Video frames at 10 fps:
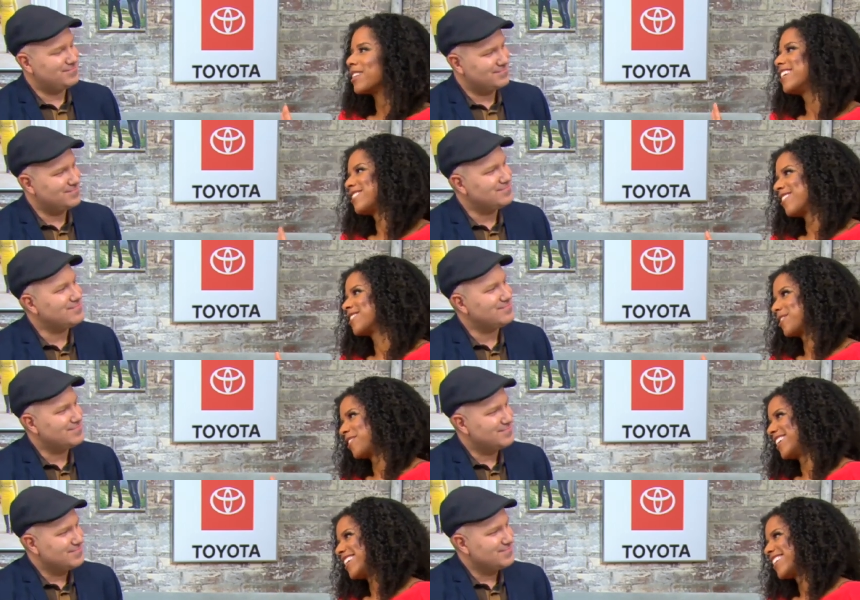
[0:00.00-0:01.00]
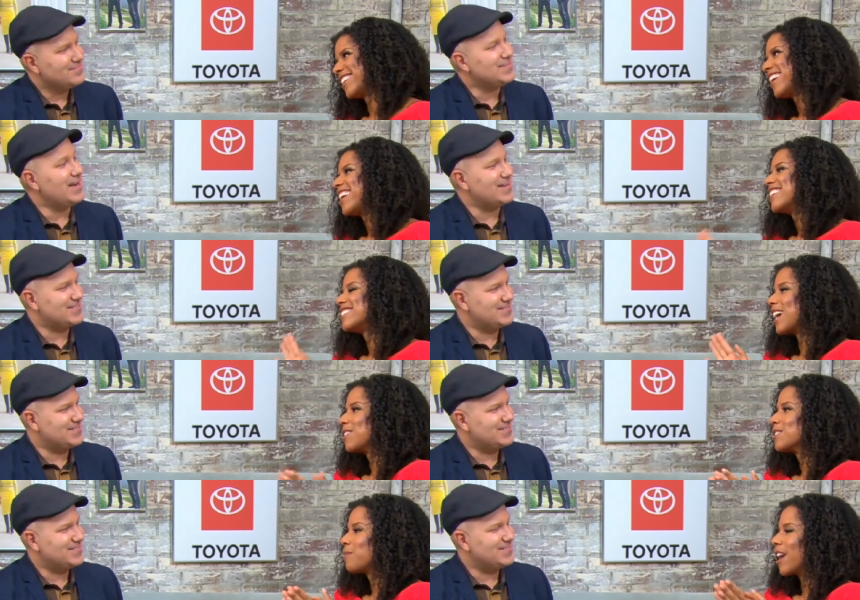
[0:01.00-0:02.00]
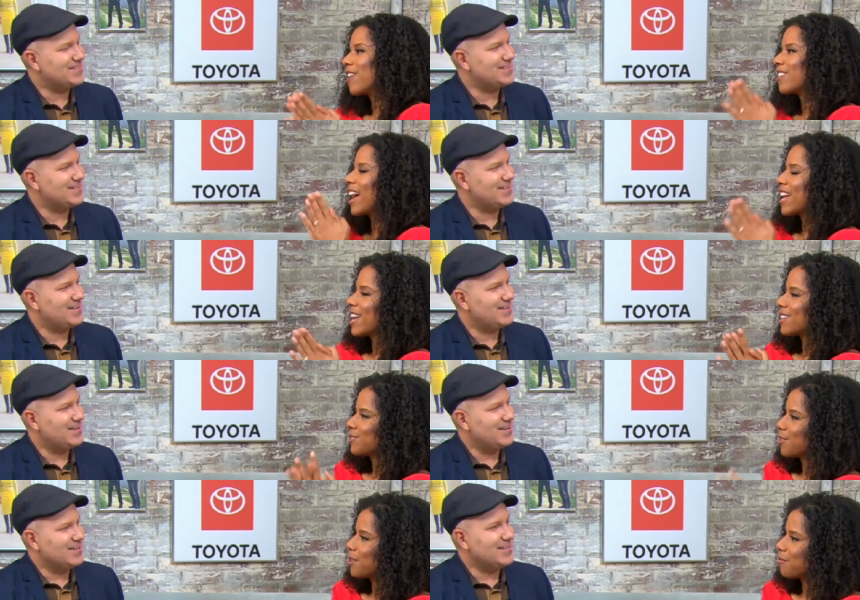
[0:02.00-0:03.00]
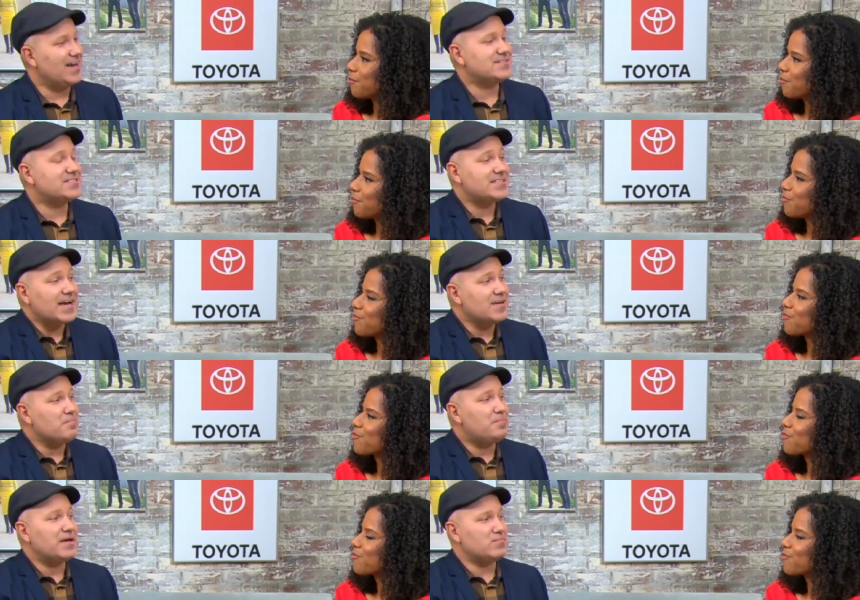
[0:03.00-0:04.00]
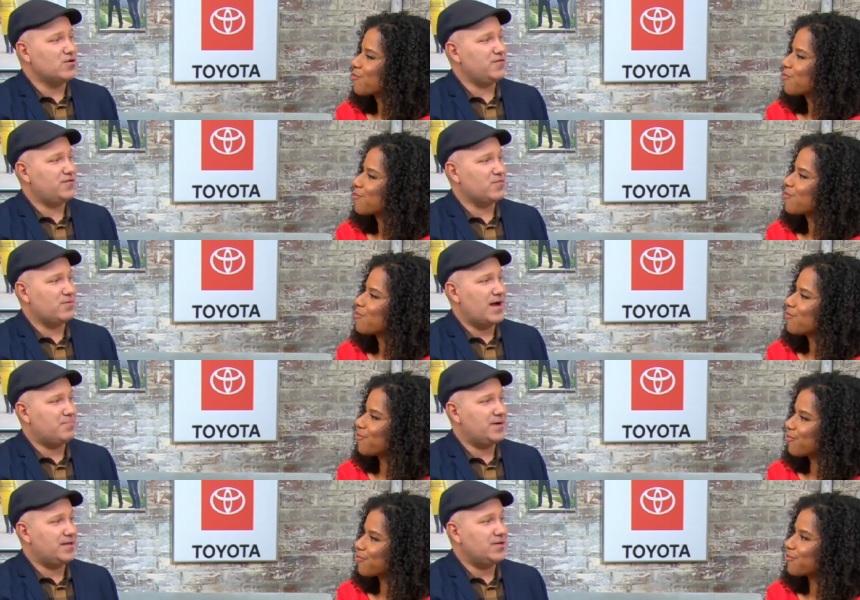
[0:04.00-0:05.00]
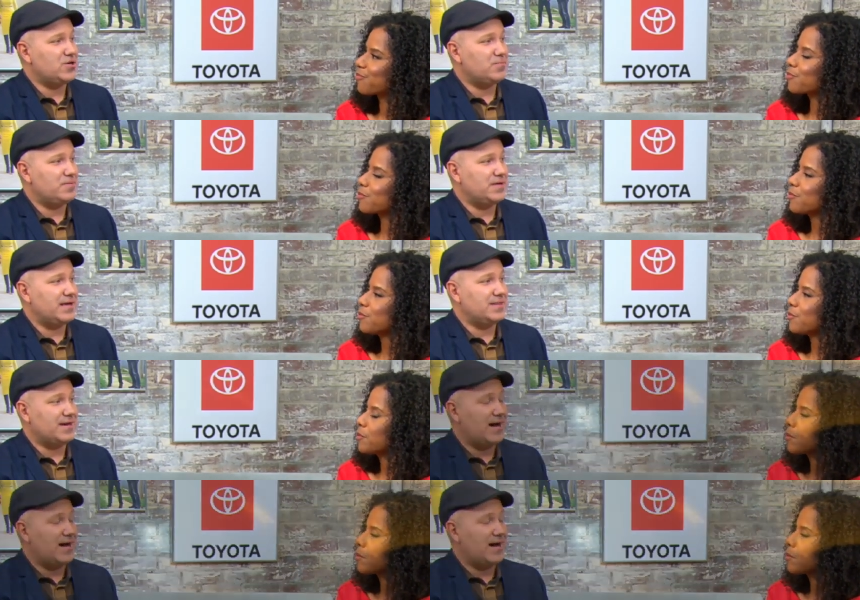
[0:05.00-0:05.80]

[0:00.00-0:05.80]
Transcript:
Speaker 1: he's on screen. Yes. Tell us about Ad Astra.
Speaker 2: Yeah, the second big movie for Brad Pitt. He could be in the